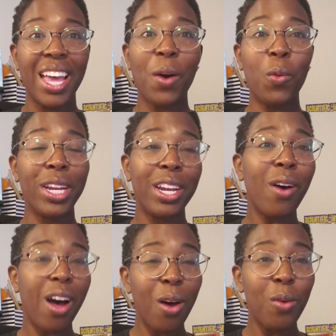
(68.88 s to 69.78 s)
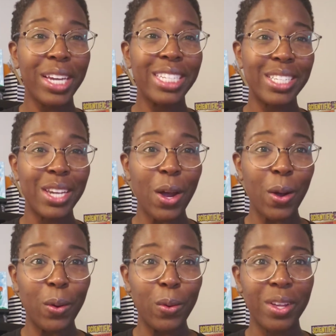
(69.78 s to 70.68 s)
we don't always
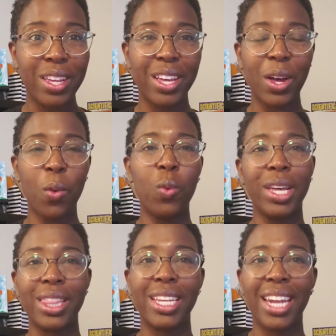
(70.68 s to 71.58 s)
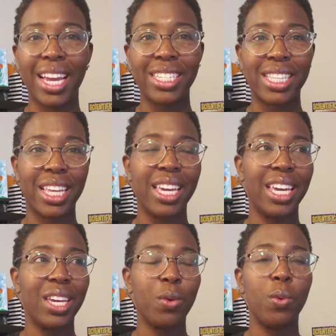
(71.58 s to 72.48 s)
know what the next
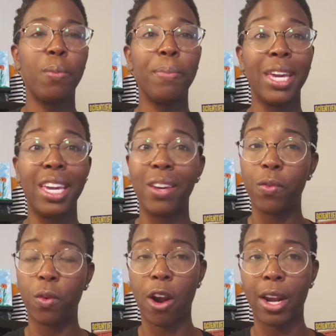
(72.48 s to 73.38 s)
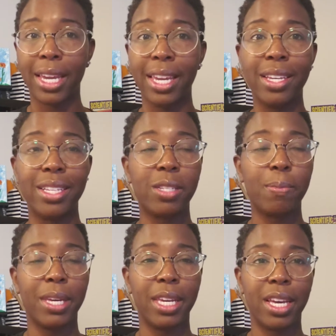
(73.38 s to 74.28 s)
thing will be for our kids
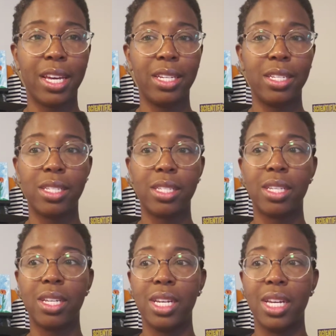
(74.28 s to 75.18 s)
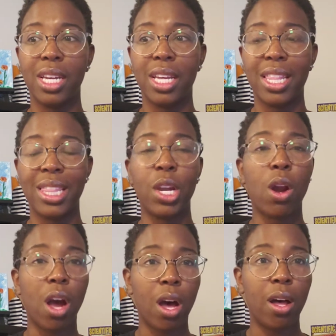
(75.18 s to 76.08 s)
because
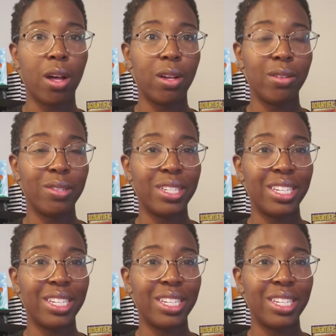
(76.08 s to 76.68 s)
they're all